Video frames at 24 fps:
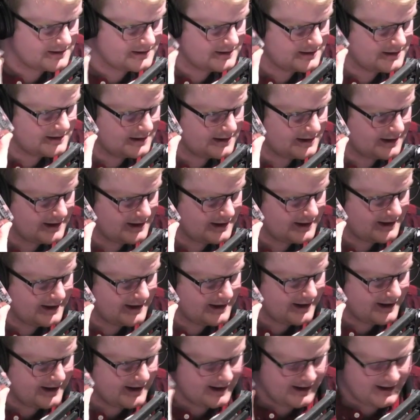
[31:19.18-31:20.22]

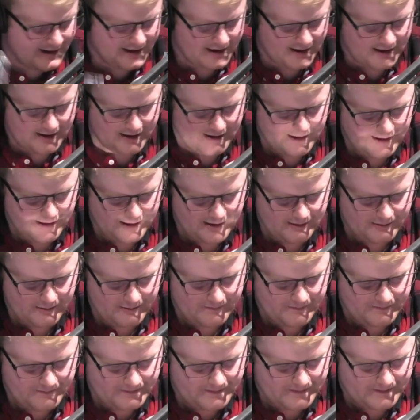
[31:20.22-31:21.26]
Whoa. How did you
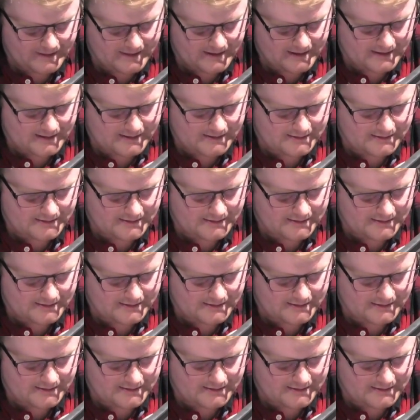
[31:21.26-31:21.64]
get that?